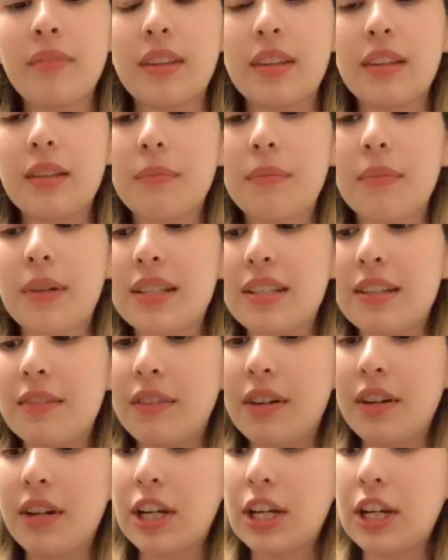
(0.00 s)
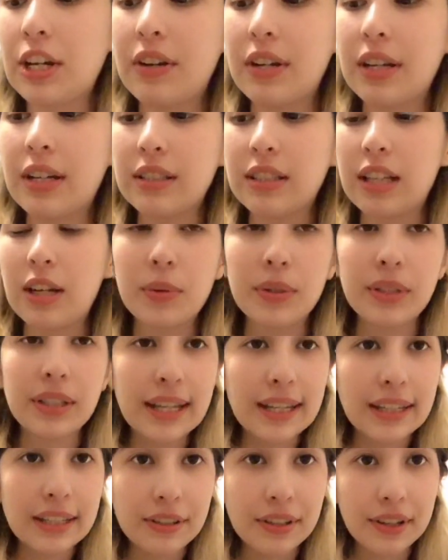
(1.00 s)
because I'm very curious, I would like
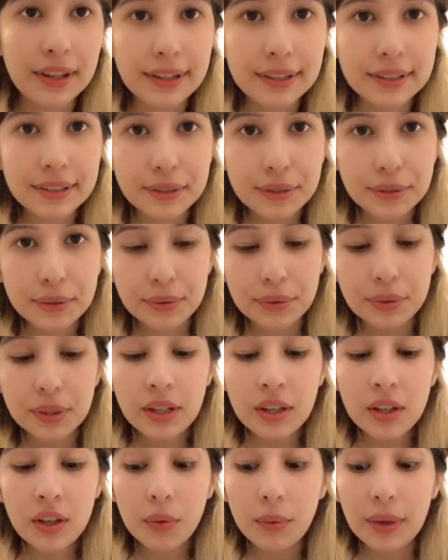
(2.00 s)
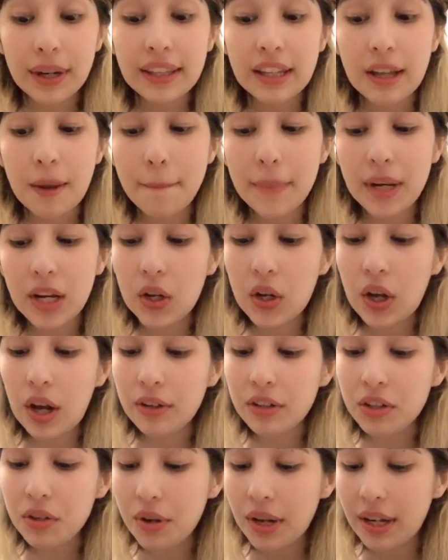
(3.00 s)
you guys to write down below how
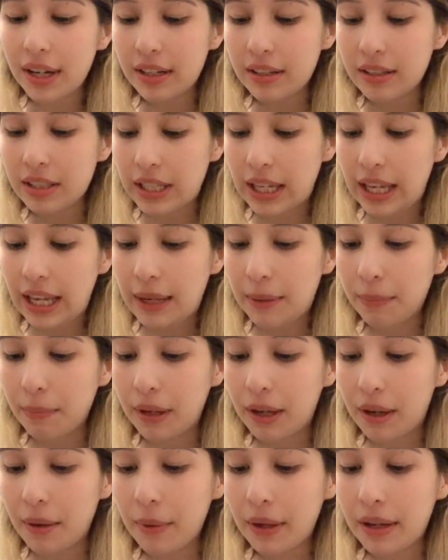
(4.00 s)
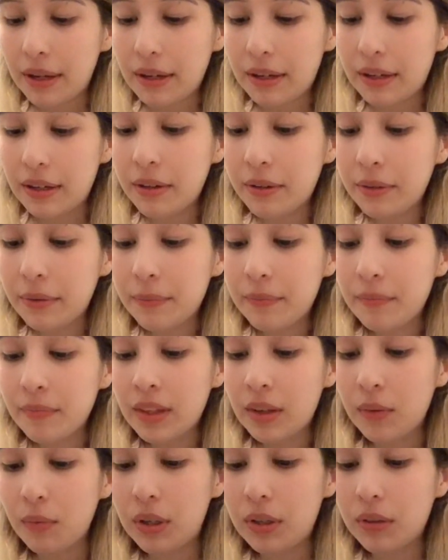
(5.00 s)
you got into K-pop.
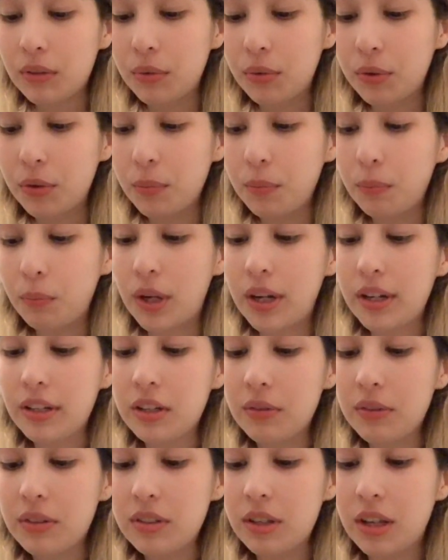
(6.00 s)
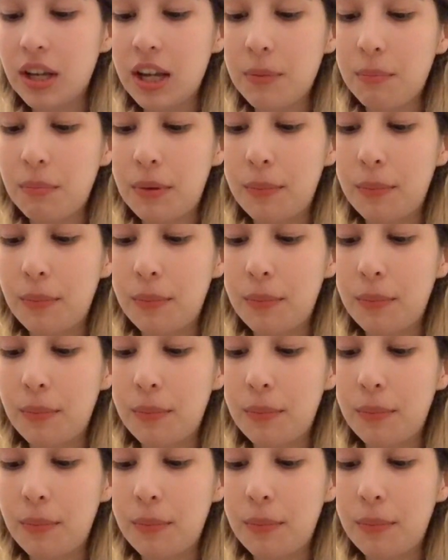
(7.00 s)
What group brought you into K-pop?